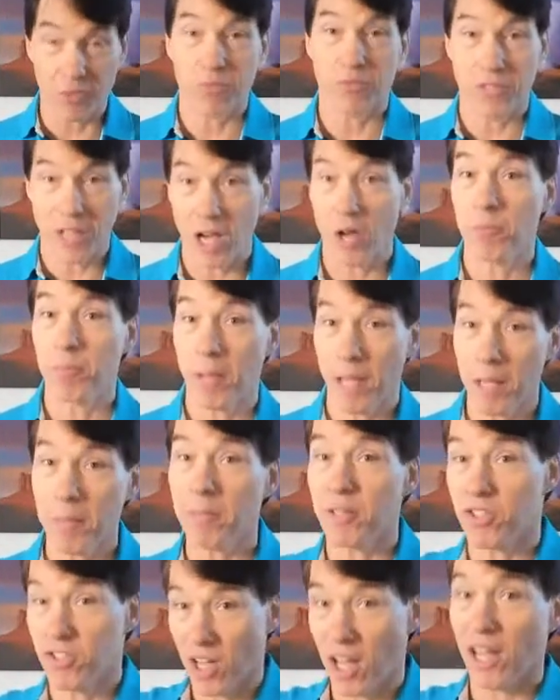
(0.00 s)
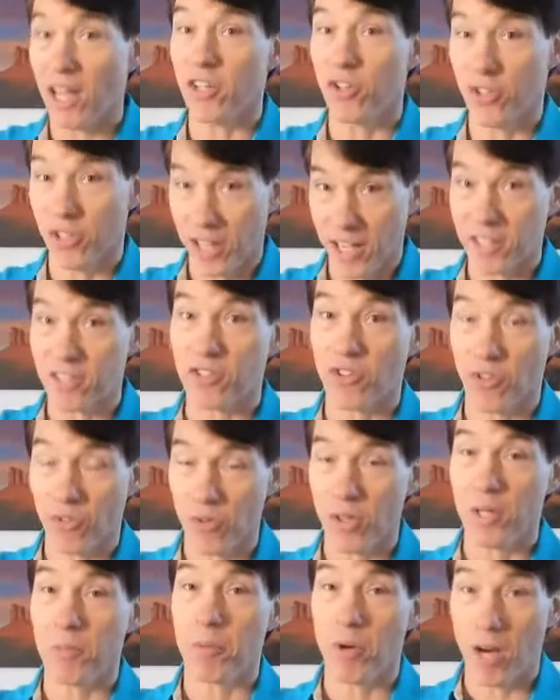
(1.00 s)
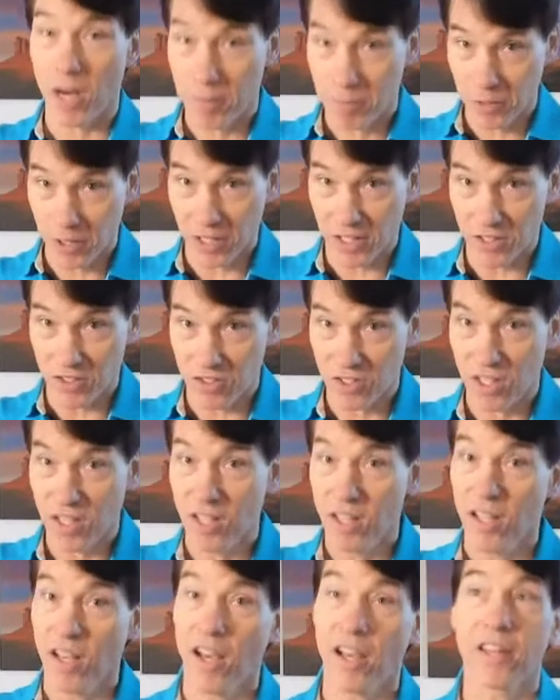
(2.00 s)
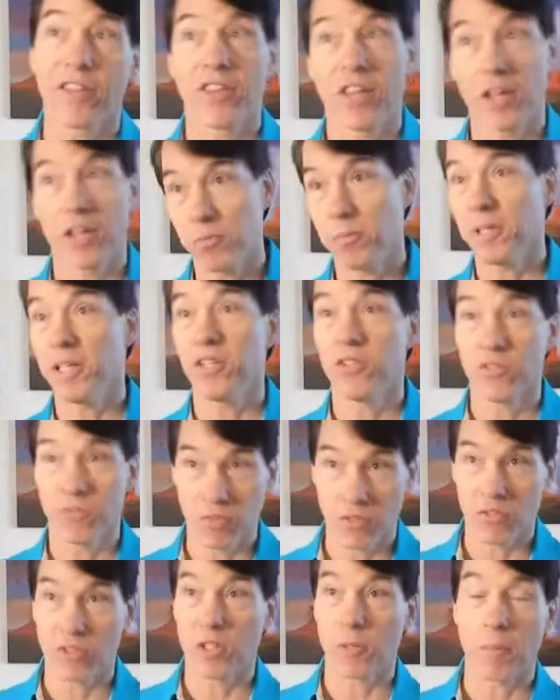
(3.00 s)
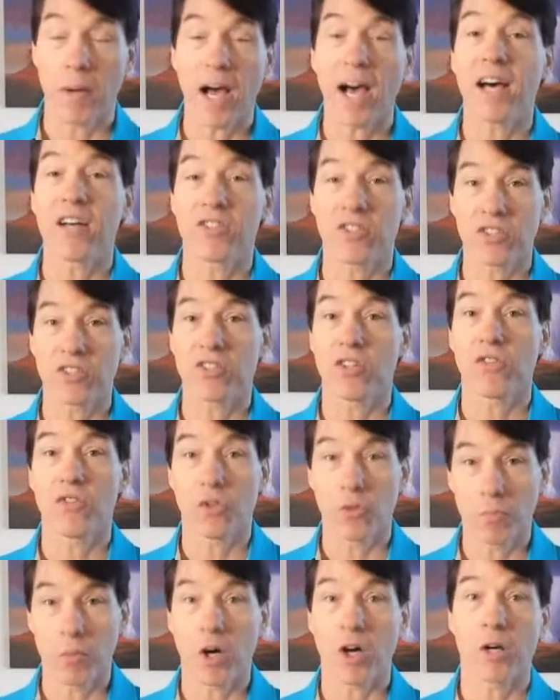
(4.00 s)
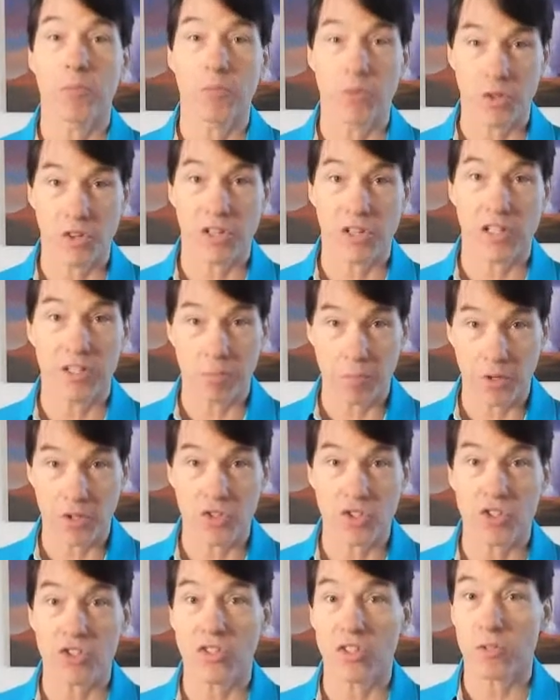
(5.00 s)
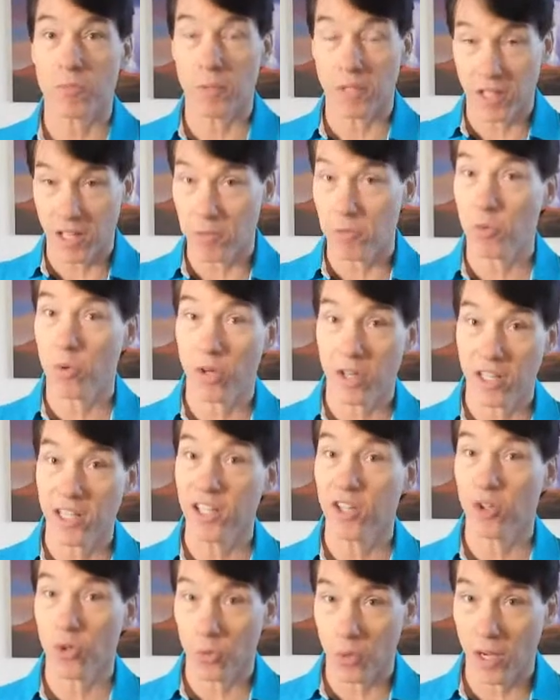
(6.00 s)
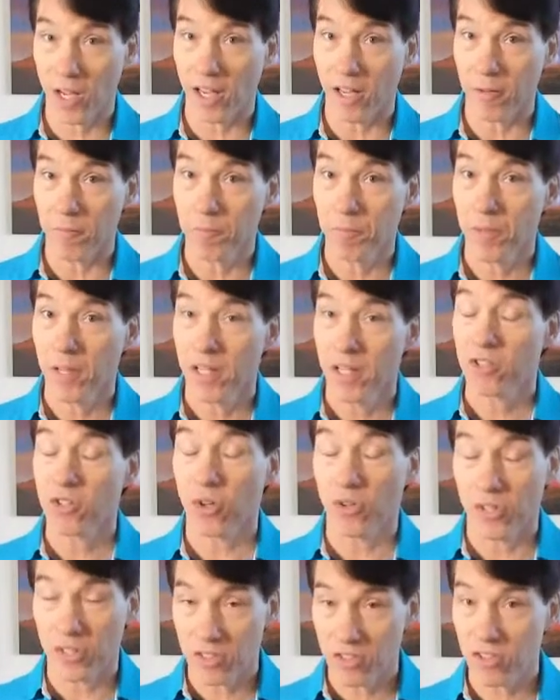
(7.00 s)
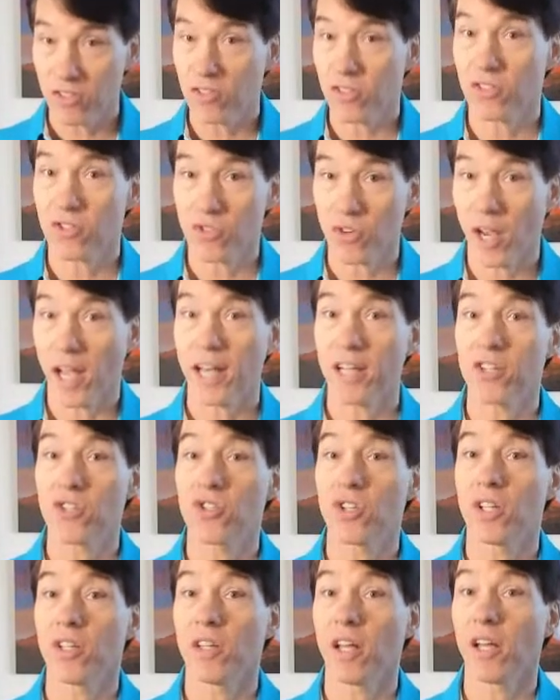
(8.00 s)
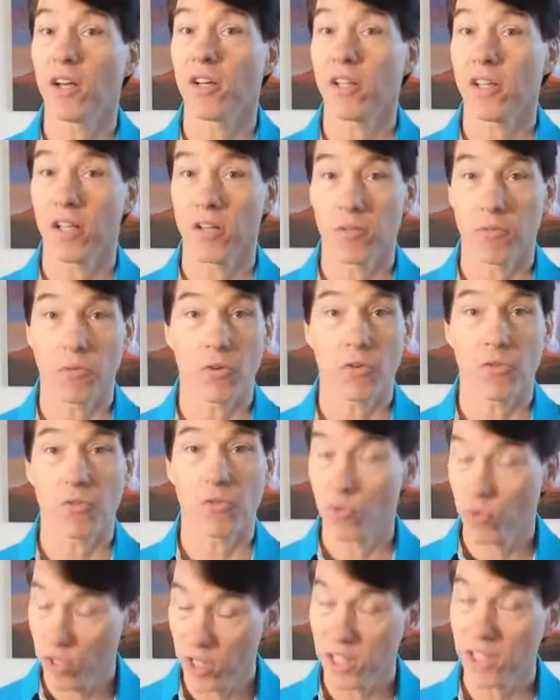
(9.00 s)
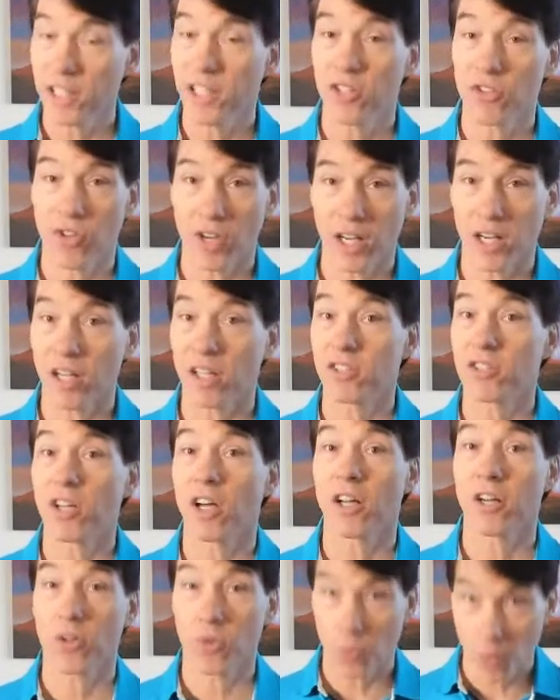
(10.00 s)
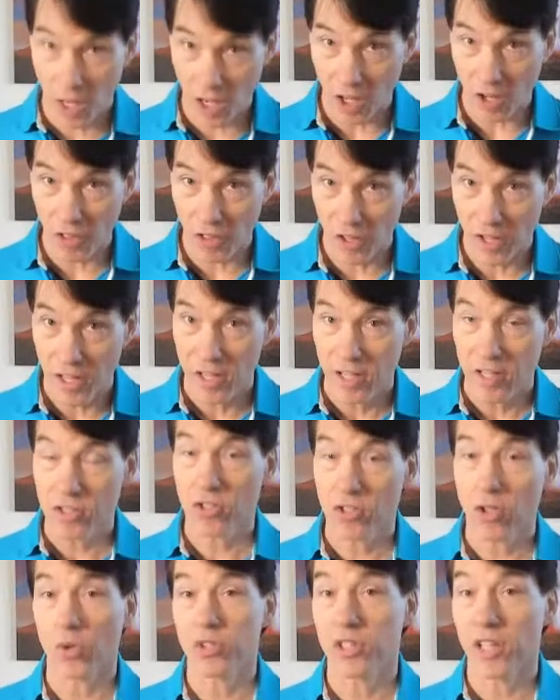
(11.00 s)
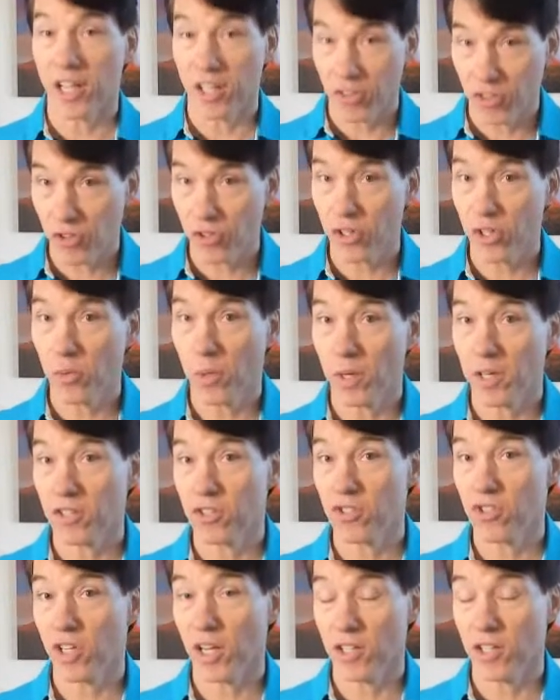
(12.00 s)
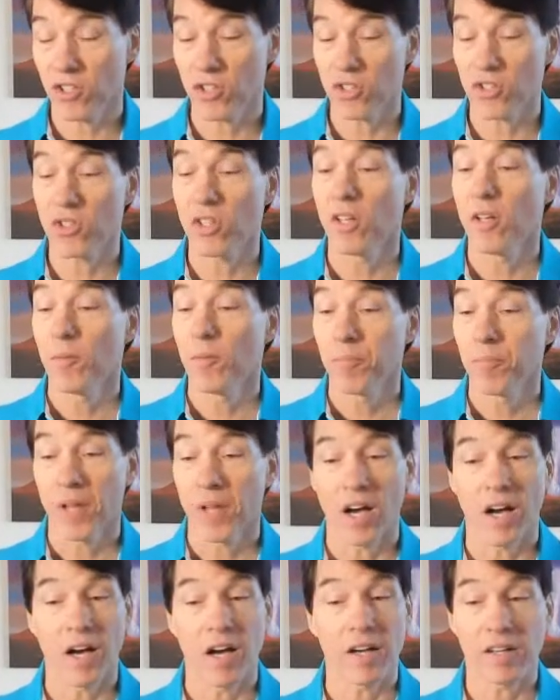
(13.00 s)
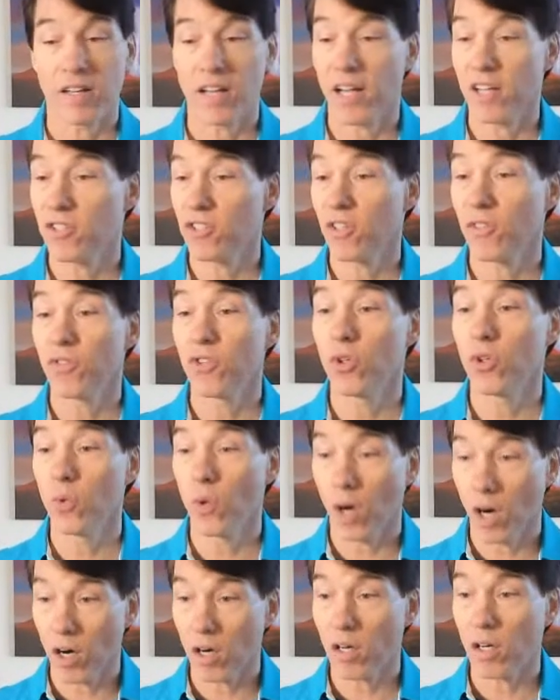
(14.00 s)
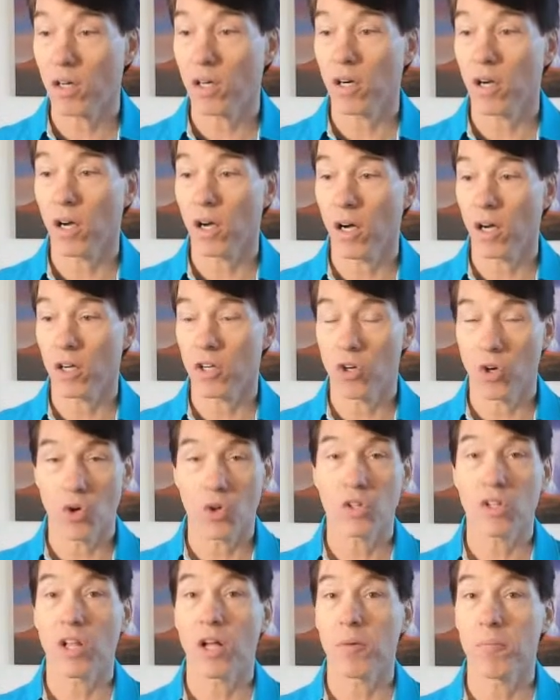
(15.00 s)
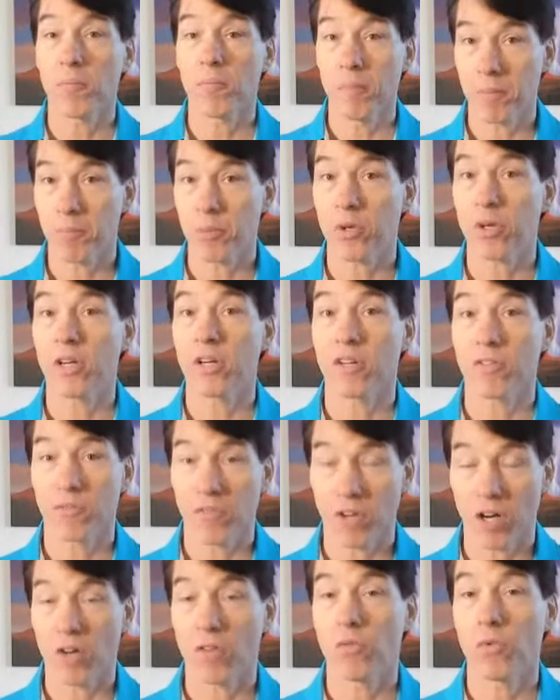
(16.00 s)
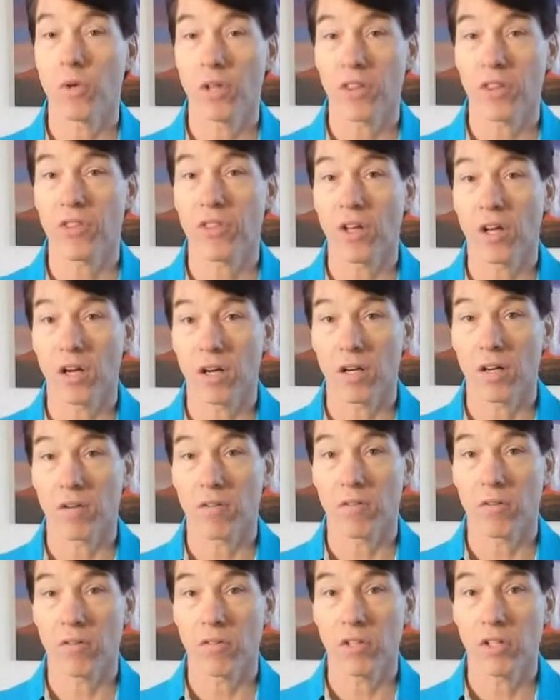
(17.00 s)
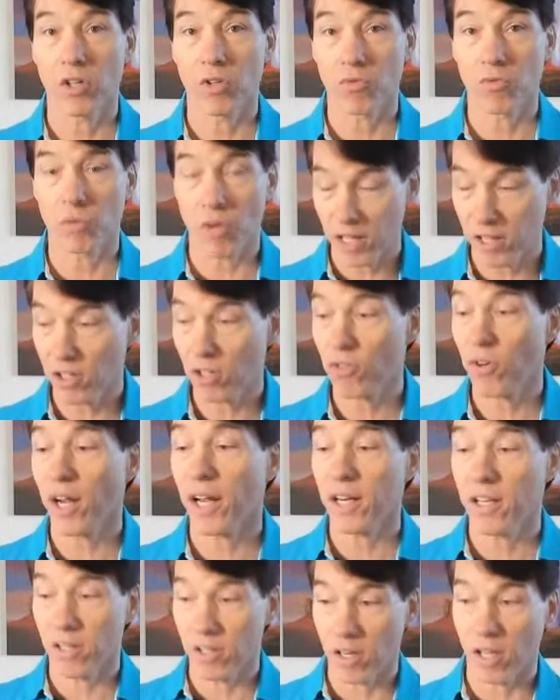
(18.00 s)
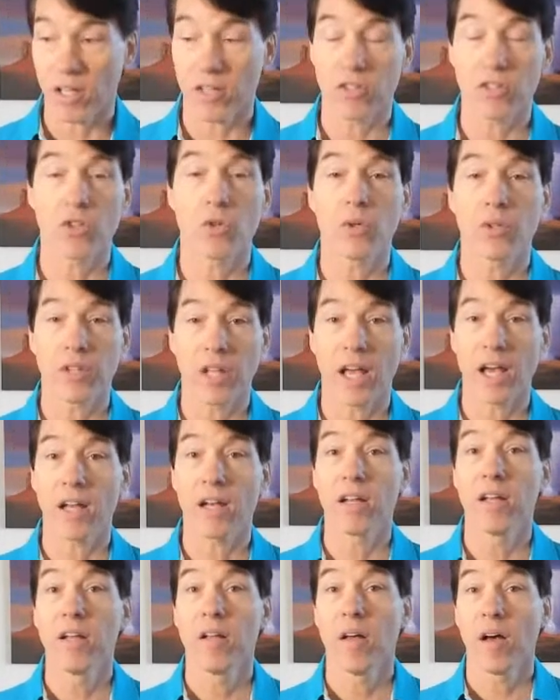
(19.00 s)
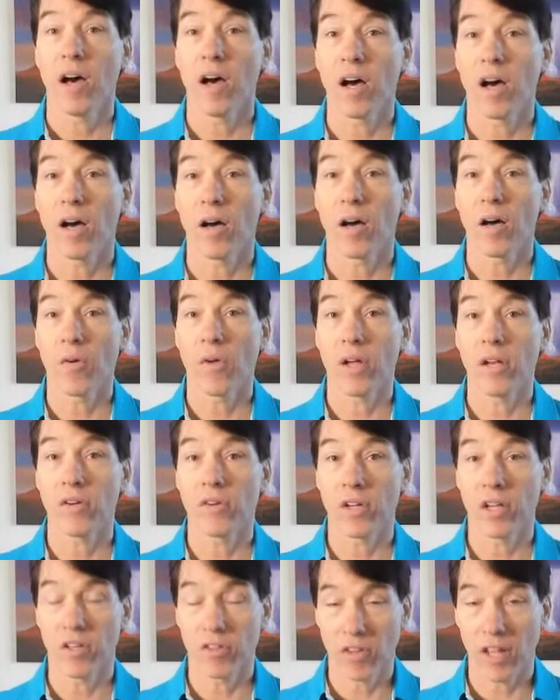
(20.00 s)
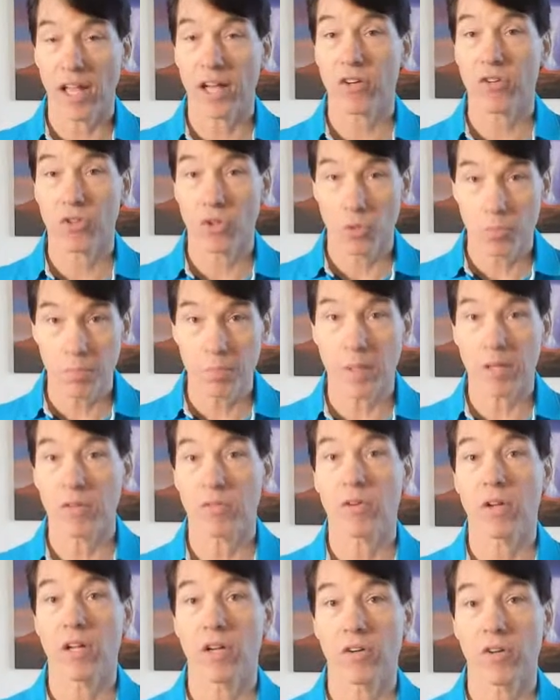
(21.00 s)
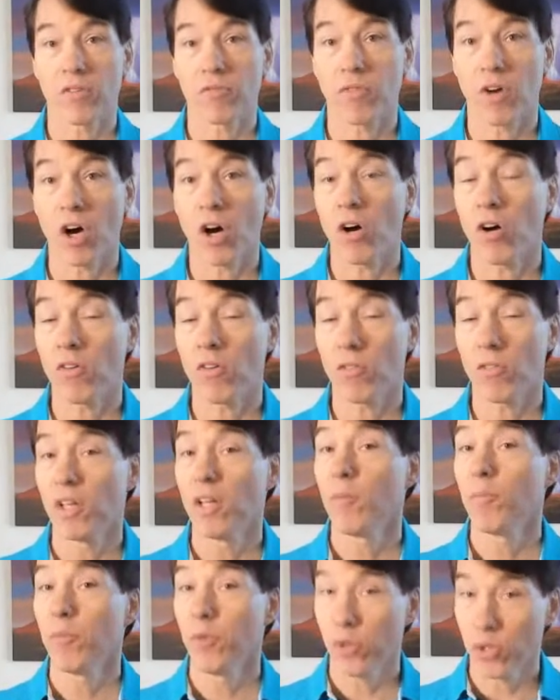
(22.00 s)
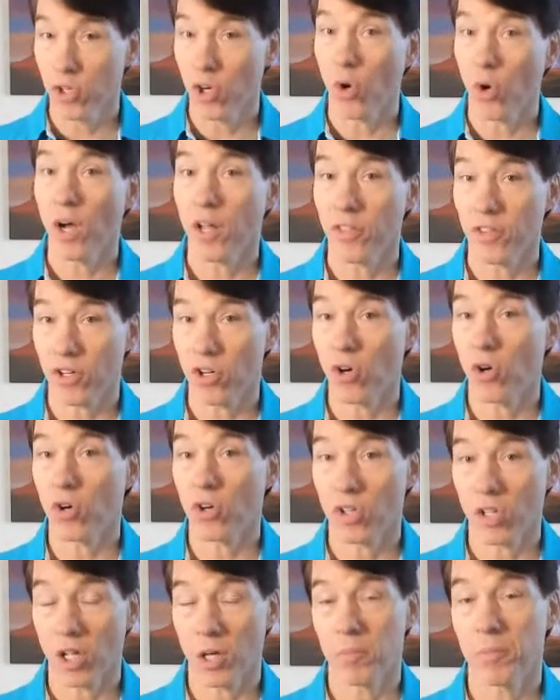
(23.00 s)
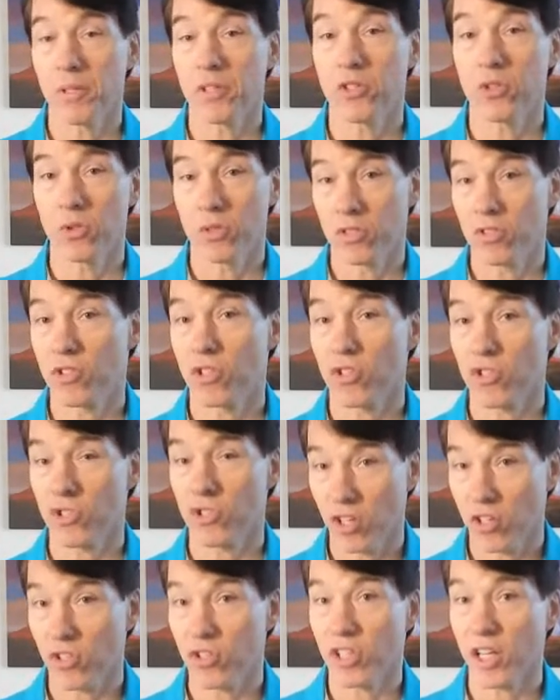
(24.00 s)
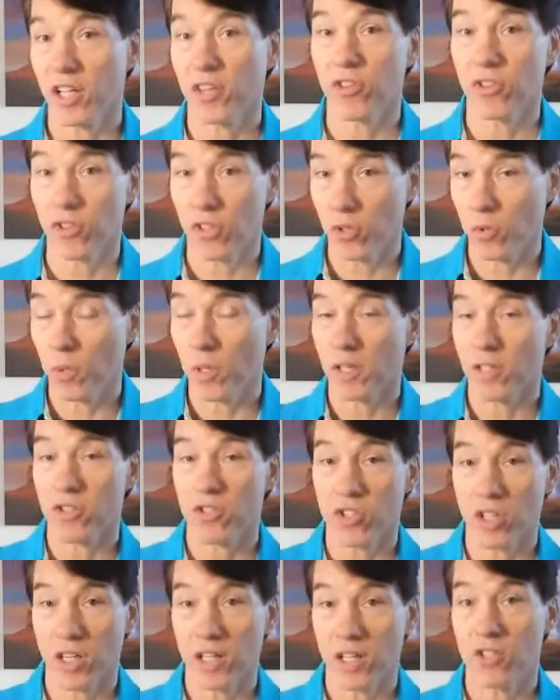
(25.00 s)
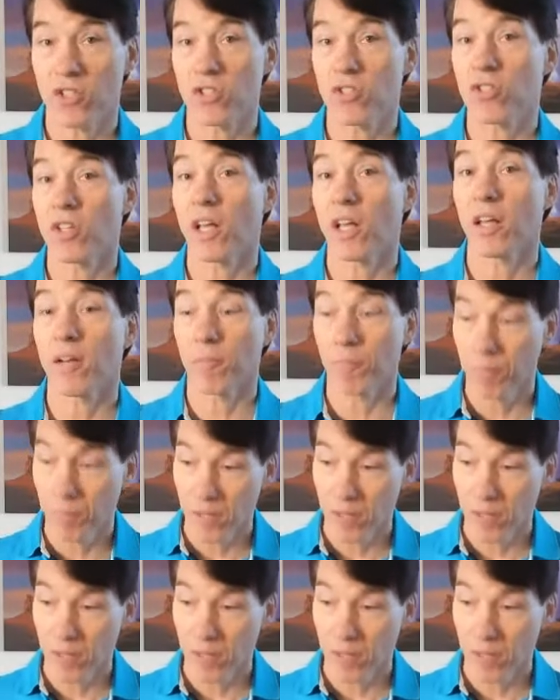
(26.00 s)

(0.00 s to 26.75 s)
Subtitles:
down payments on your next 3 properties. They would be deposits if you bought them with lease purchases, but they'd work either way. So this is the strategy that can really create a ton of wealth. So 1031 exchanges, guys, if you are a Gold Club member and involved with, Ron LeGrand and doing that, and in that group and involved, you can go on the Gold Club and do a search under 1031 exchanges, and